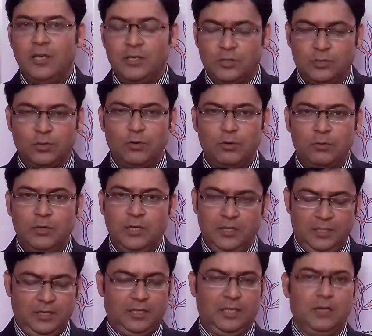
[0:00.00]
So
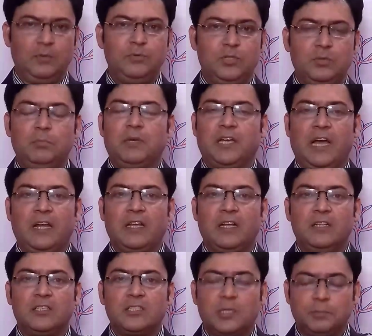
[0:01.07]
they gives
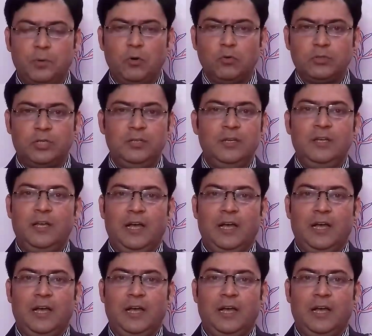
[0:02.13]
mechanical support